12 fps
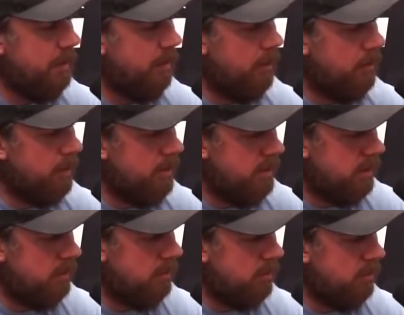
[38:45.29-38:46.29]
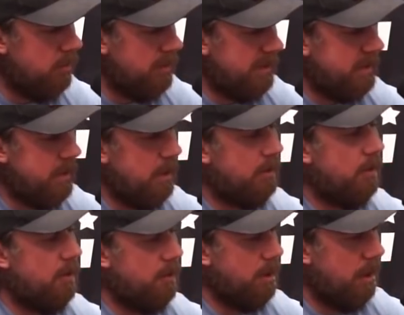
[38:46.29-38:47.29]
thing that you can do is think
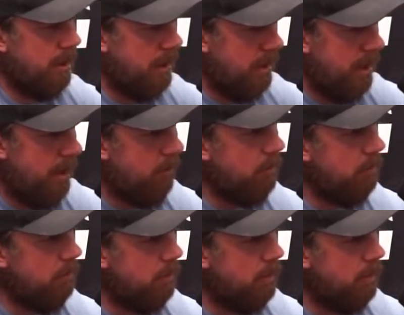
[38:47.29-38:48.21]
that you're going to get out